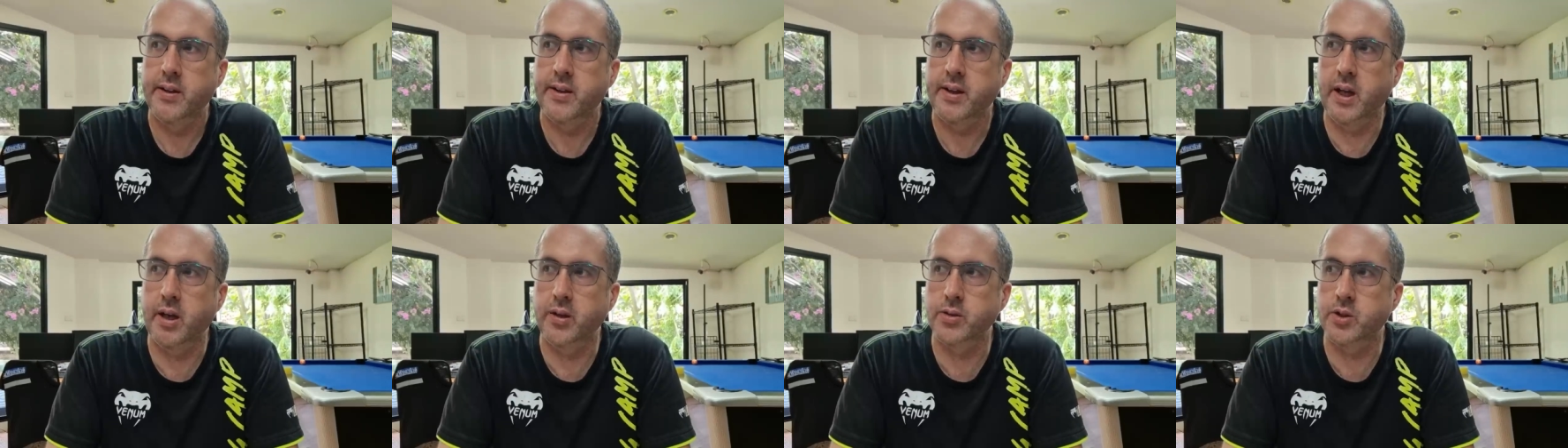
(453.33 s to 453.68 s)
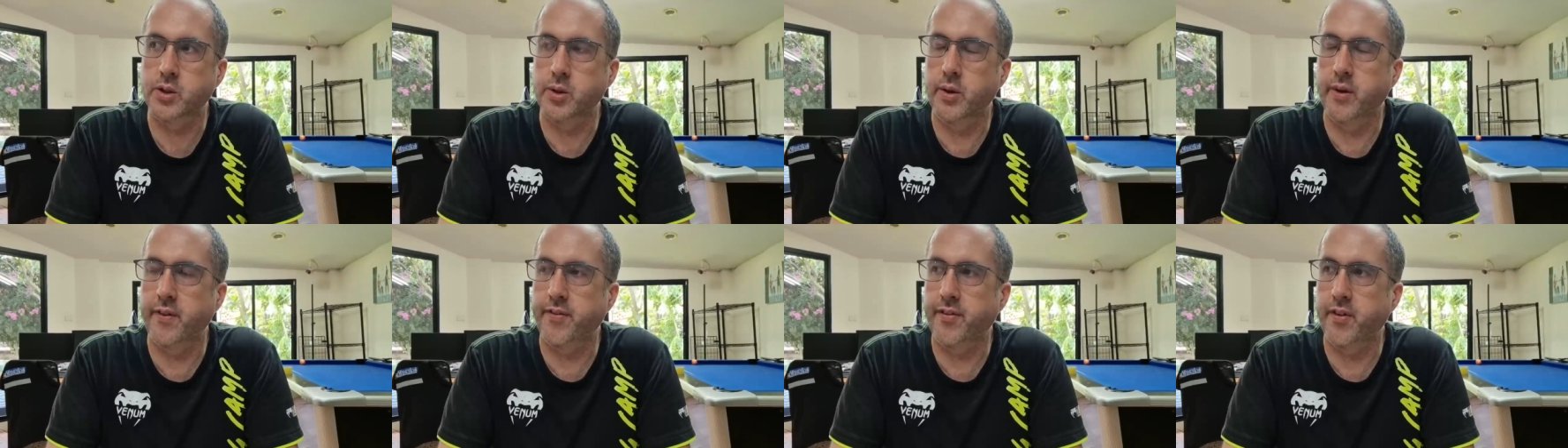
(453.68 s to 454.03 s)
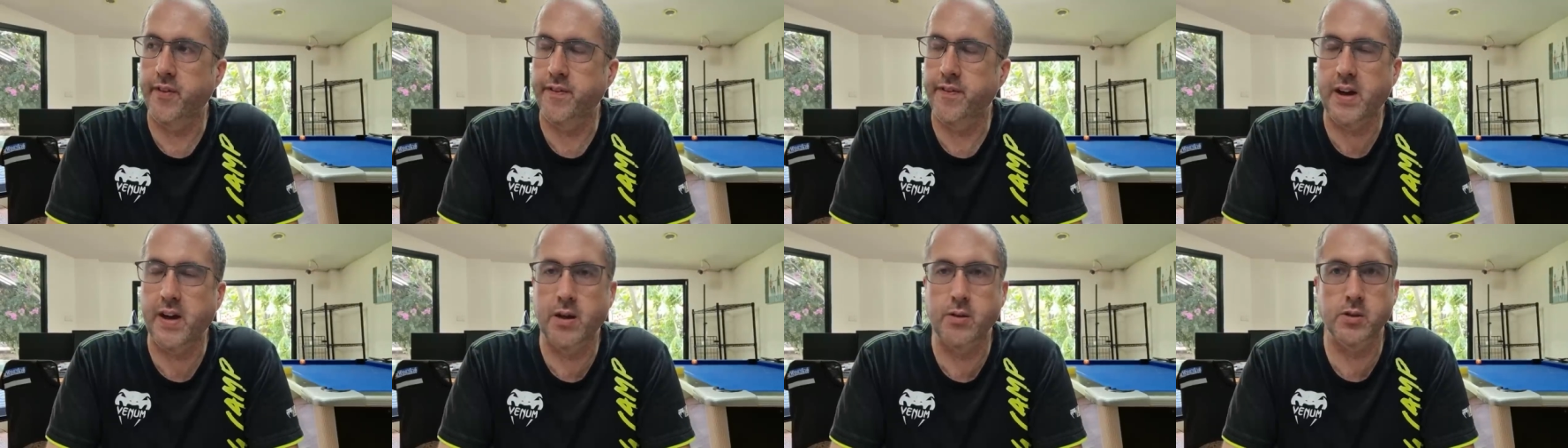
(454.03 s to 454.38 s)
They'll do it for
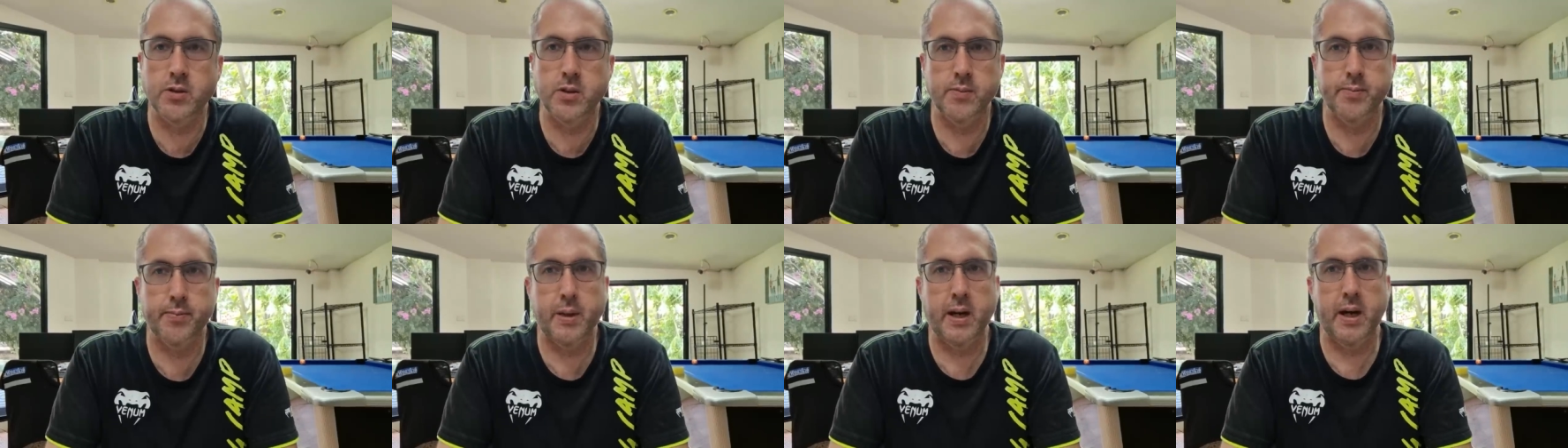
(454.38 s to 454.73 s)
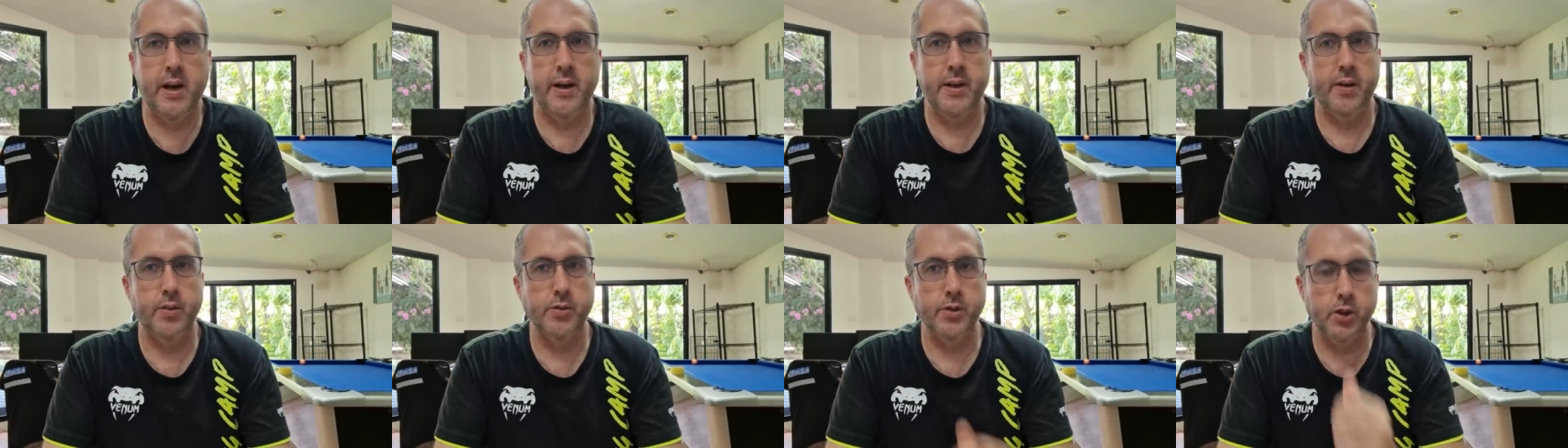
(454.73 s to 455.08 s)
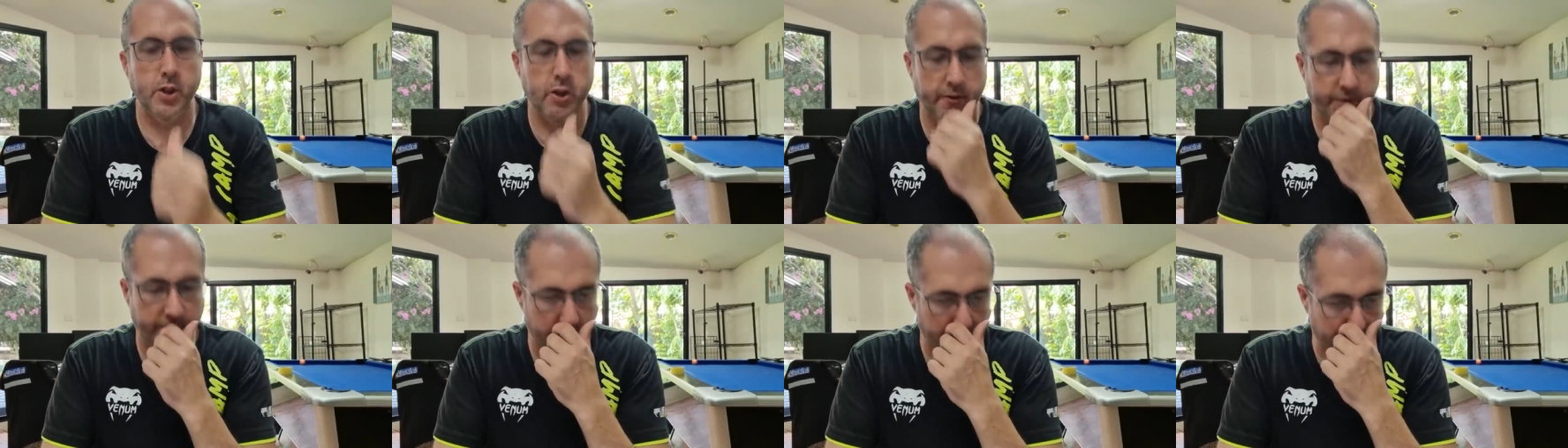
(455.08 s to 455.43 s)
1,000 baht. They'll do
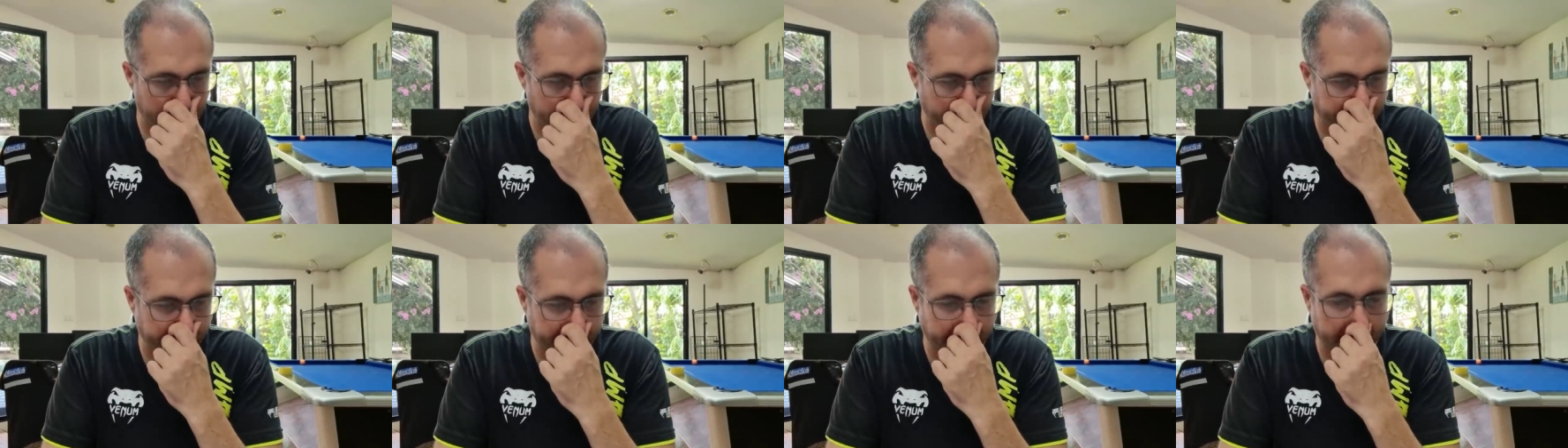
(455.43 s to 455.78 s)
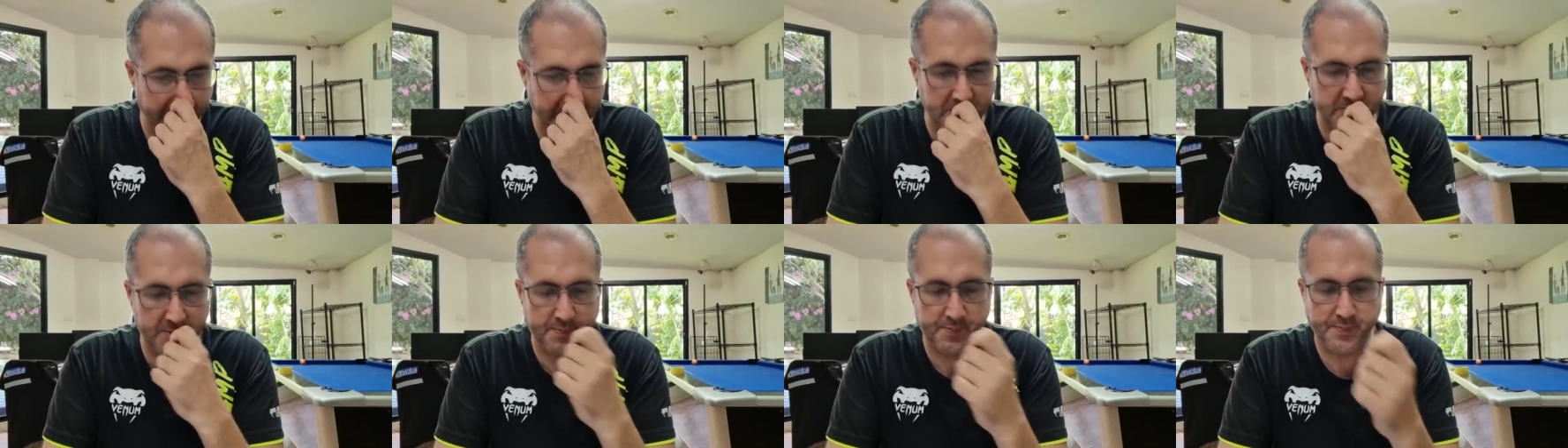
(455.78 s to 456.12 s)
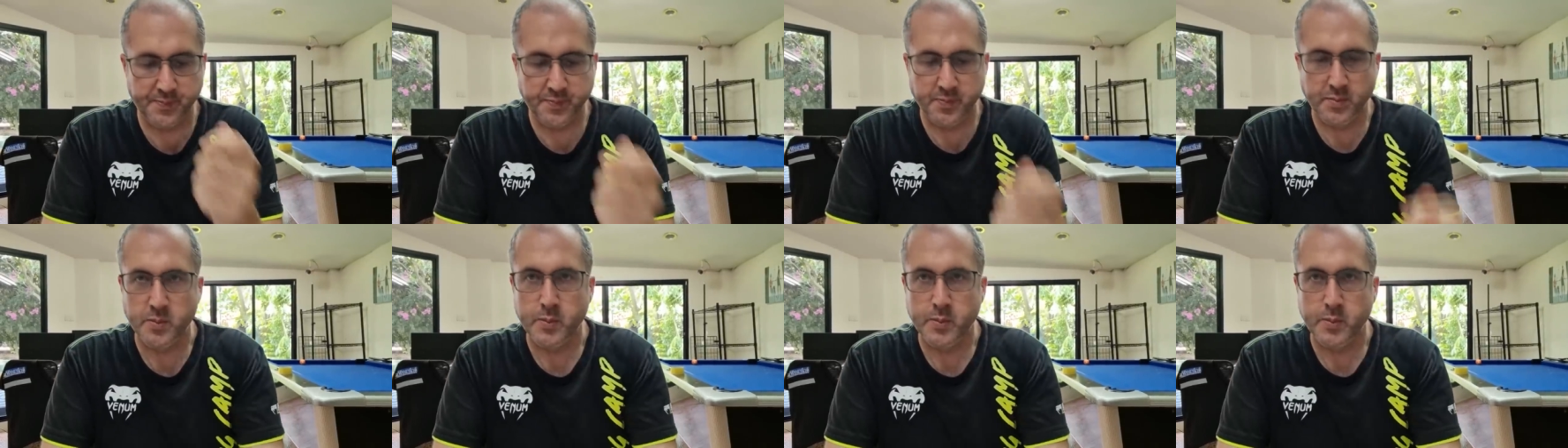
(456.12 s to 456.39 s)
it for a bit of fun.